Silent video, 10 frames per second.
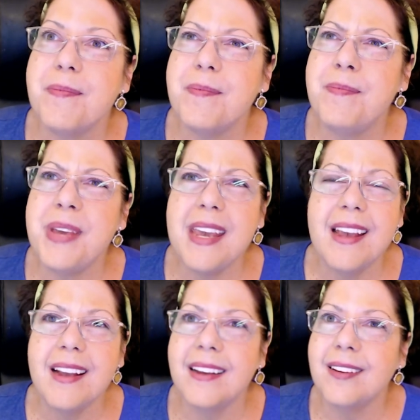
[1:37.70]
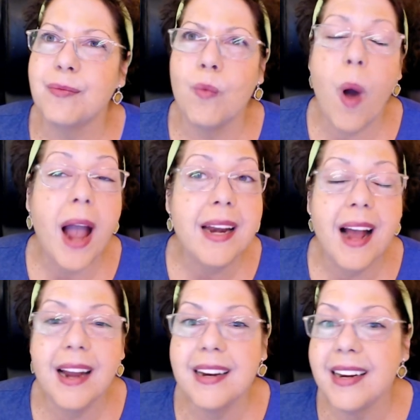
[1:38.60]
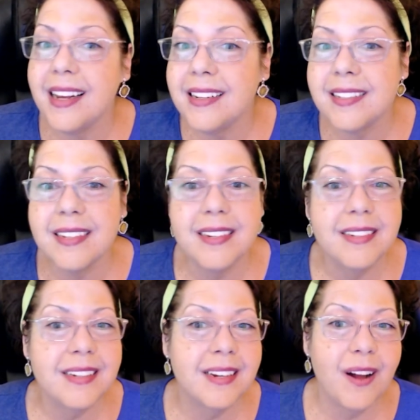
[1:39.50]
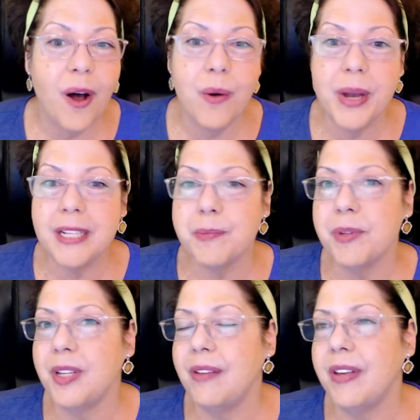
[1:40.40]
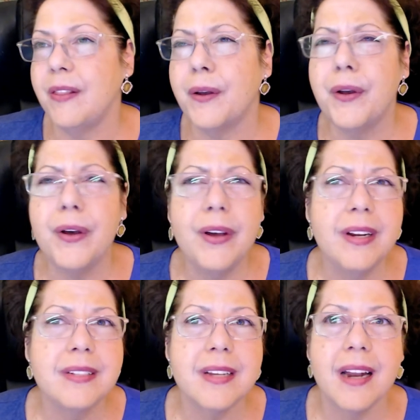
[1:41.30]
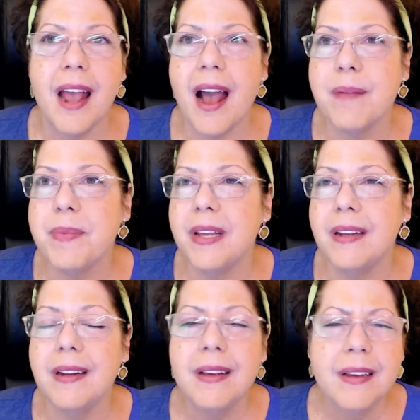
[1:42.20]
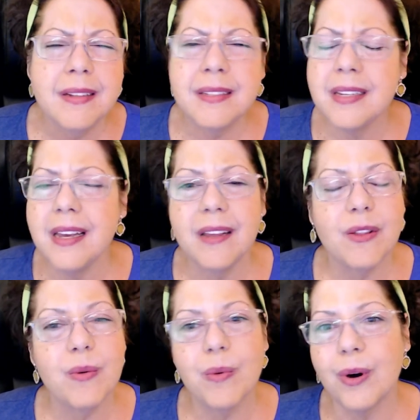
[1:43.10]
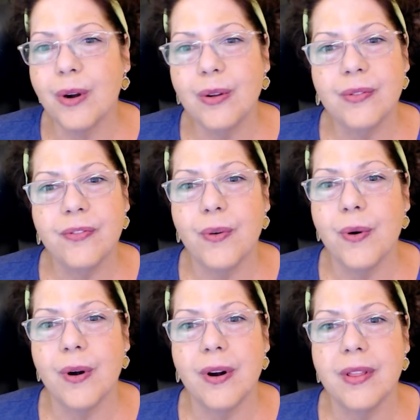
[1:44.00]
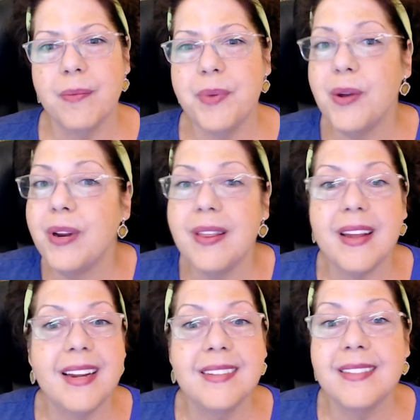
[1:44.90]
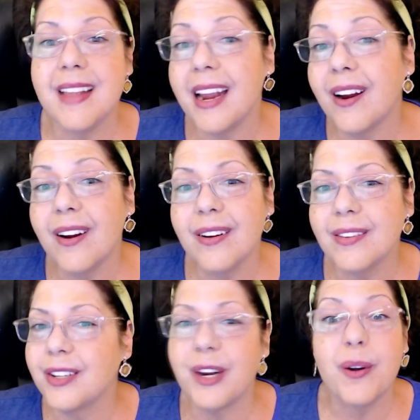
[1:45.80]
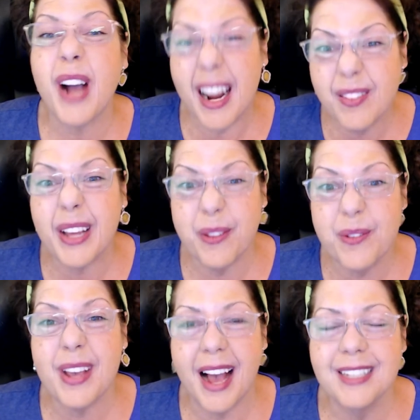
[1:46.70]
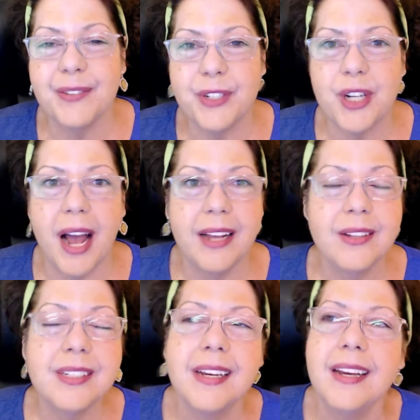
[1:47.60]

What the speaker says: being wide-eyed and innocent and always believing the good is going to happen, seeing the world for the beauty that is there, you know, kind of like through the eyes of a child.